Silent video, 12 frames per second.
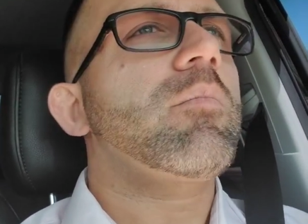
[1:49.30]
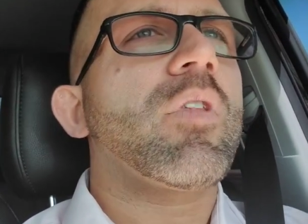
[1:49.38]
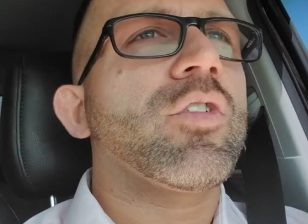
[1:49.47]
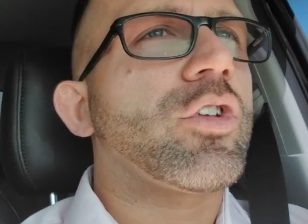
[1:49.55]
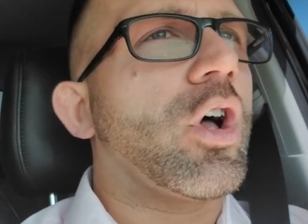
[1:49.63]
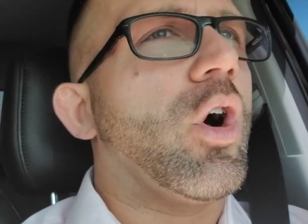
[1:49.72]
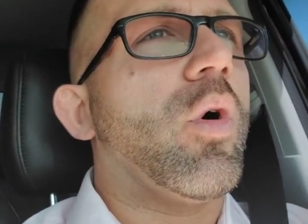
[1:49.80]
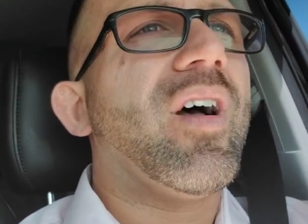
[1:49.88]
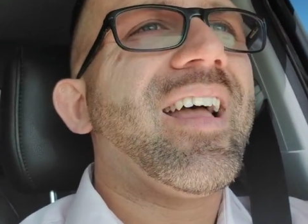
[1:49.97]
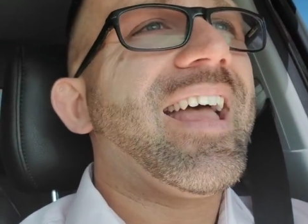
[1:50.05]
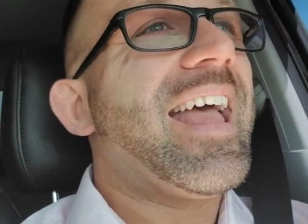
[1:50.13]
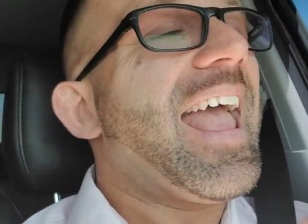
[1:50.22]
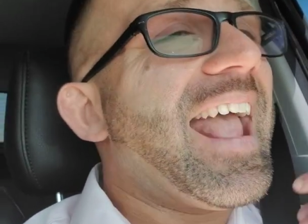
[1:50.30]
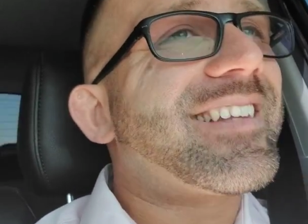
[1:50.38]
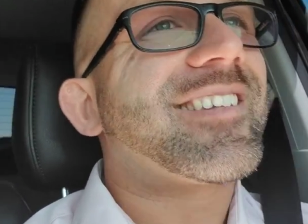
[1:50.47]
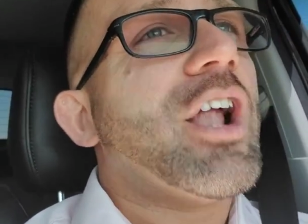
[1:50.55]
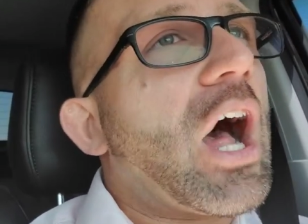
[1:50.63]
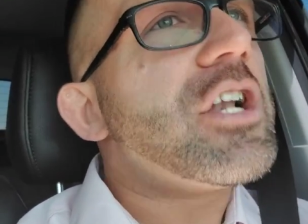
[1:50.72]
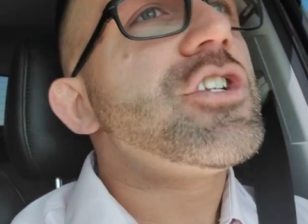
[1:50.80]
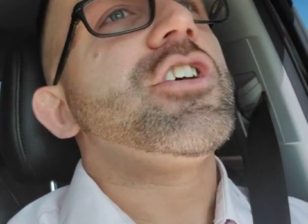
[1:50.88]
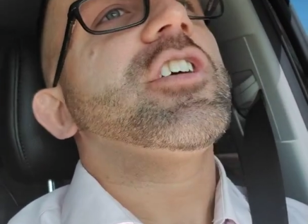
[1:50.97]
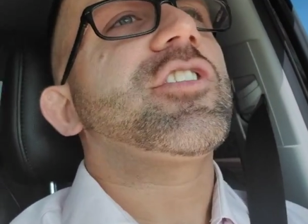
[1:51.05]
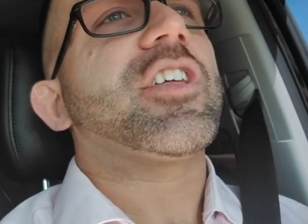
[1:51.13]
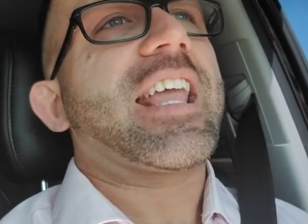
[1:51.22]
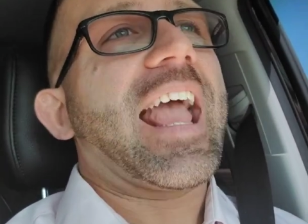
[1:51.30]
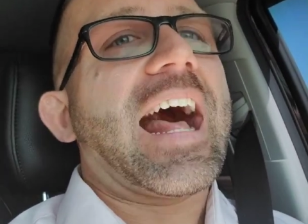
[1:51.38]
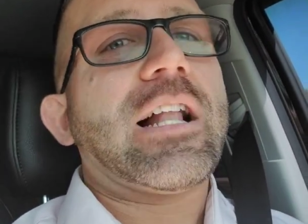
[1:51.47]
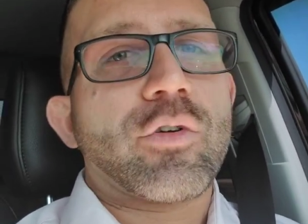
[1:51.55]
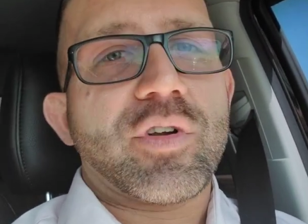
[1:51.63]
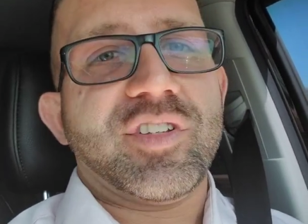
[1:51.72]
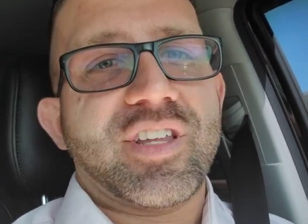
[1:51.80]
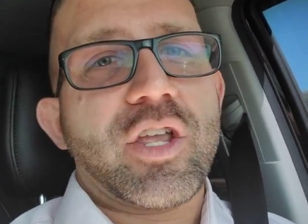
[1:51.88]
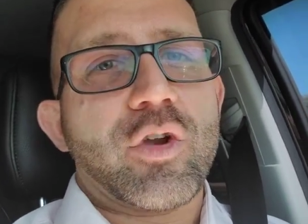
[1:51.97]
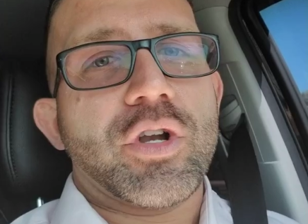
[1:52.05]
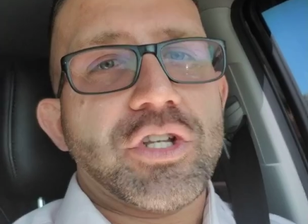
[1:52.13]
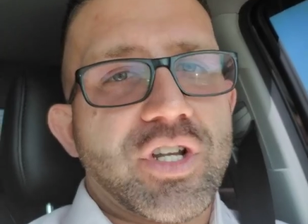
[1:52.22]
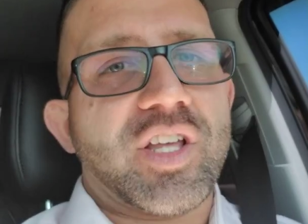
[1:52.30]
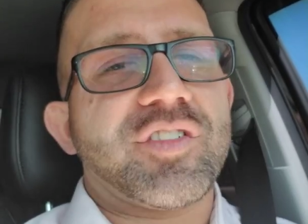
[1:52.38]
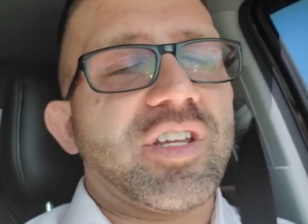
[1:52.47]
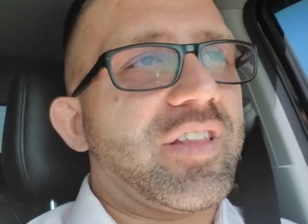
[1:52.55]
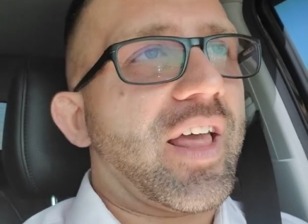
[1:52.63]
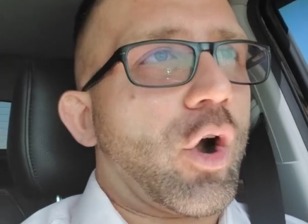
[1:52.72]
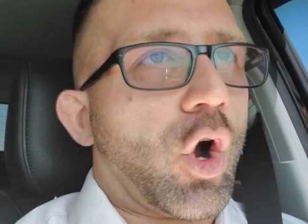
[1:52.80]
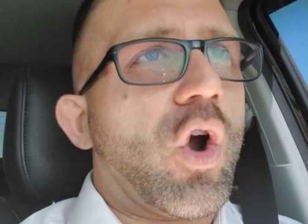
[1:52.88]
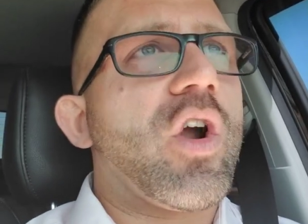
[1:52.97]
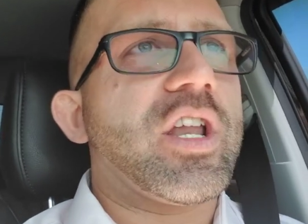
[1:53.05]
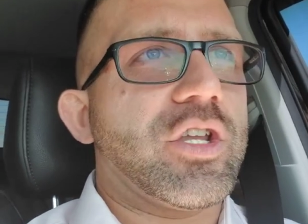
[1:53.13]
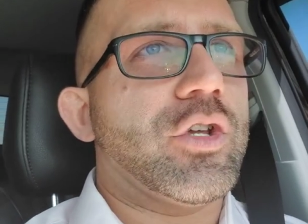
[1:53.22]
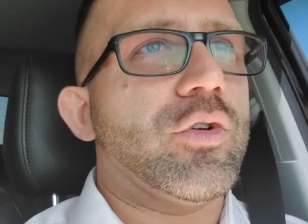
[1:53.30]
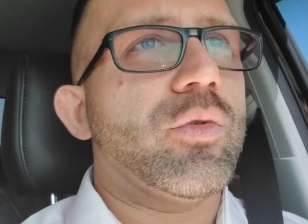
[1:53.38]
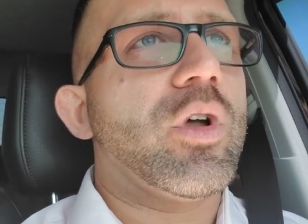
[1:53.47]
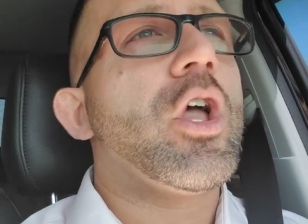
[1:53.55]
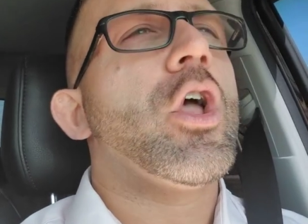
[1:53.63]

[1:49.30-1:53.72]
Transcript: So it's not just the calories that you're ingesting that are hurting you.